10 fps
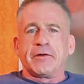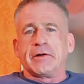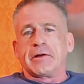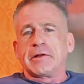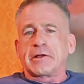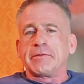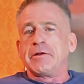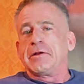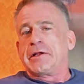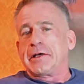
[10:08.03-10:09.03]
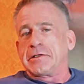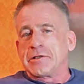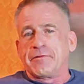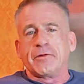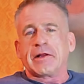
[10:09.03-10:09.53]
the community and
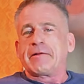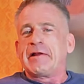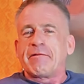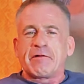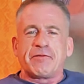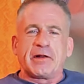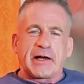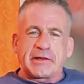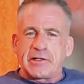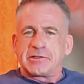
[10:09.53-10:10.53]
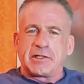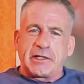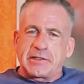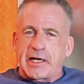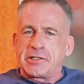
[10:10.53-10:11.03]
so forth. I never feel like there's
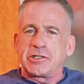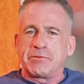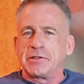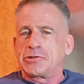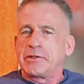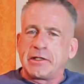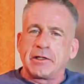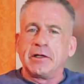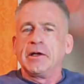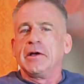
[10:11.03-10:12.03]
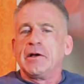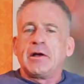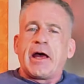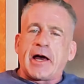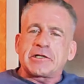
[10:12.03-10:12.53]
any tension between the
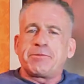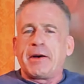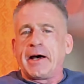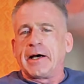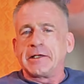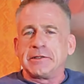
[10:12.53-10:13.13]
expat